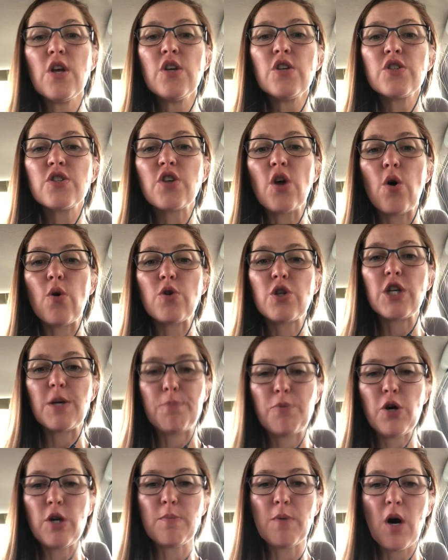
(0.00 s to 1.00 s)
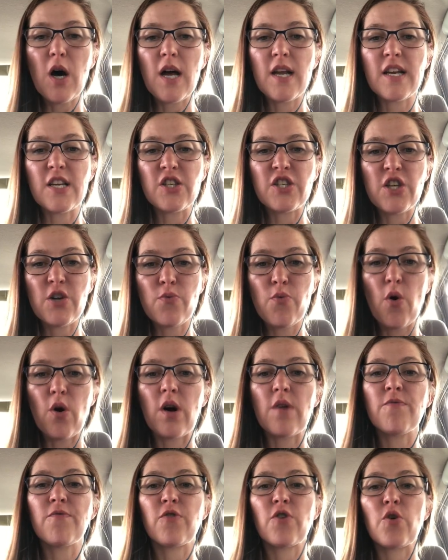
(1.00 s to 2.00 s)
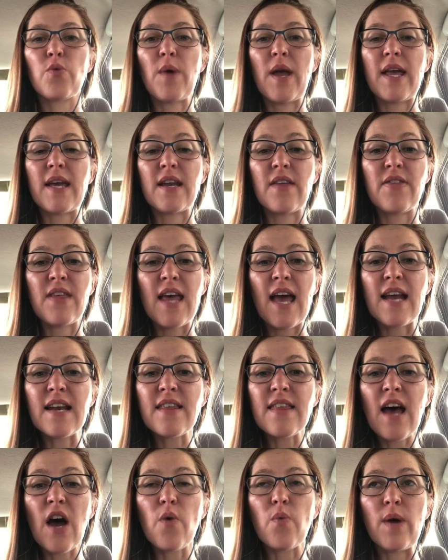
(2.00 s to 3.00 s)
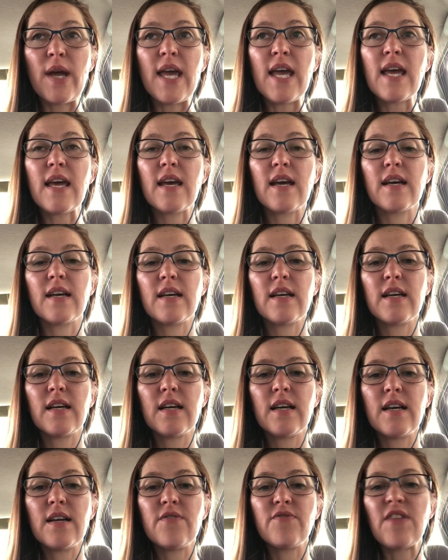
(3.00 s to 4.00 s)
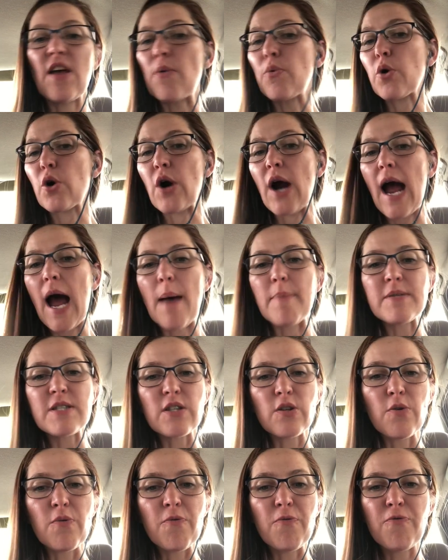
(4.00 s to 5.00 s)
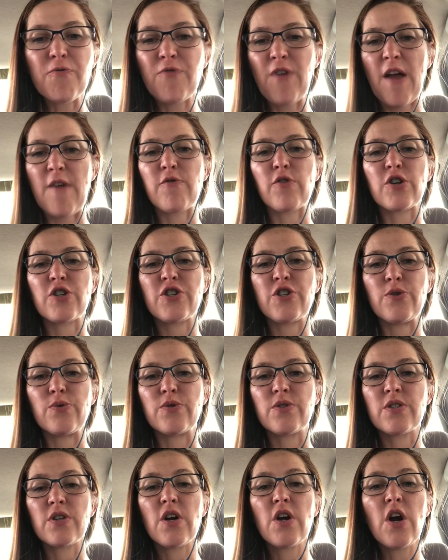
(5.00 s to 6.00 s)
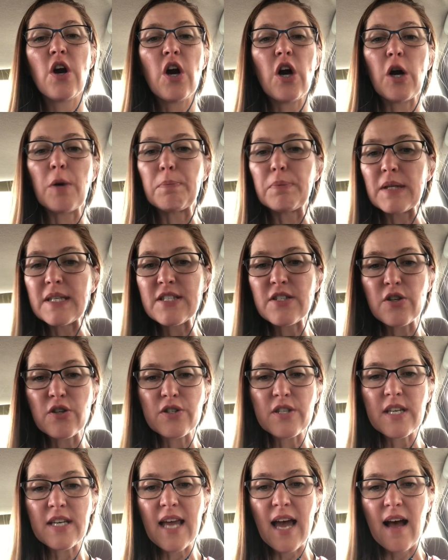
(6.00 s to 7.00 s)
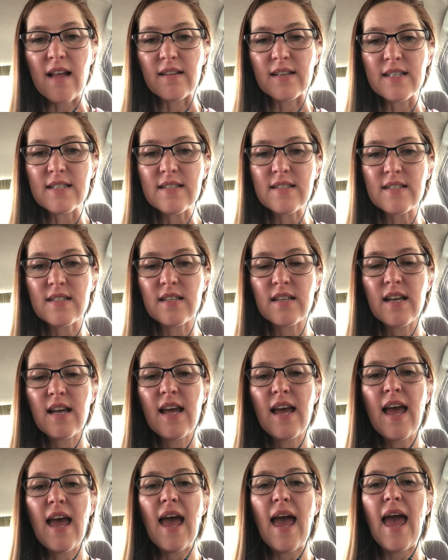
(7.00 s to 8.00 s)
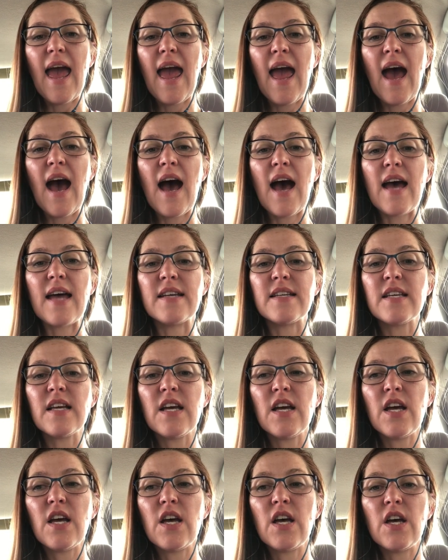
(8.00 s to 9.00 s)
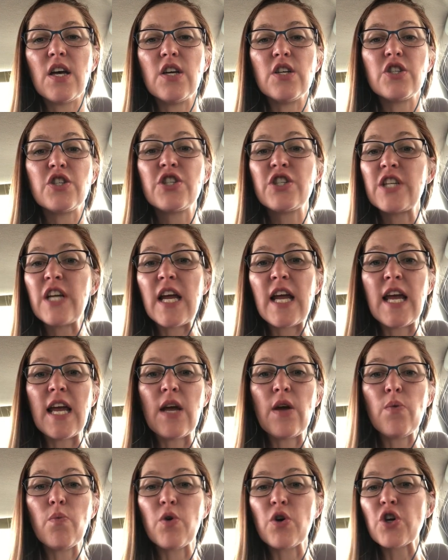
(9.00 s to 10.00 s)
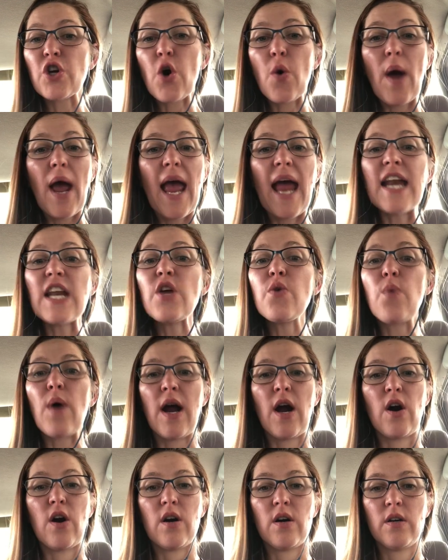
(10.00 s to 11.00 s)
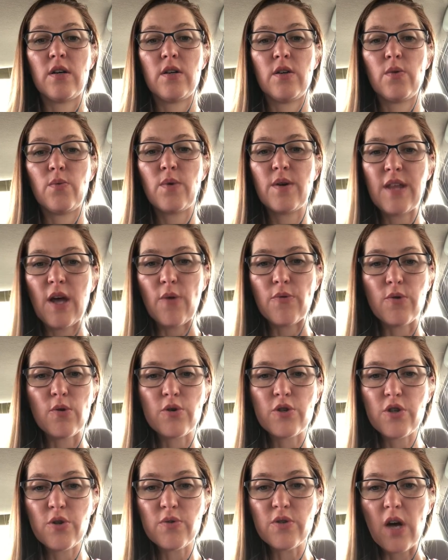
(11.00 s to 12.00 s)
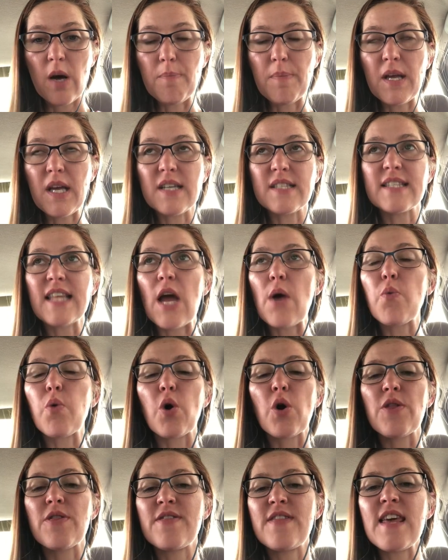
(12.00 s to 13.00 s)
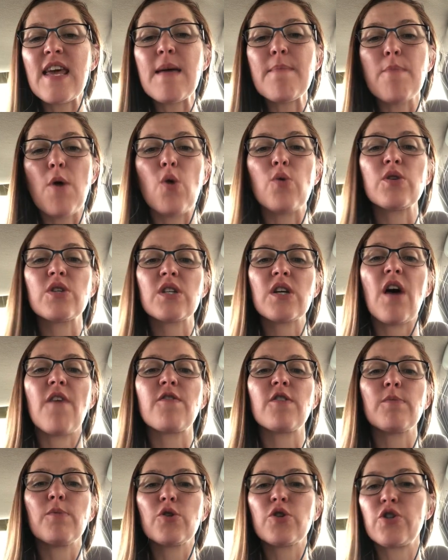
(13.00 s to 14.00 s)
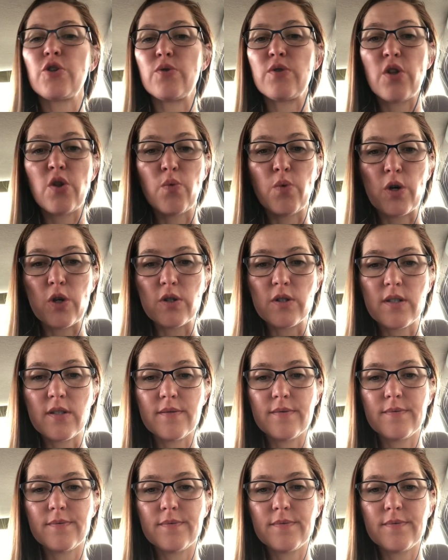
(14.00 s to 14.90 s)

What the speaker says: So she put them on and she wore them for a week. And at the end of that week, they were her absolute favorite shoes. Her blisters had calloused, and she wouldn't go anywhere without those shoes on because they were the most comfortable shoes in the world.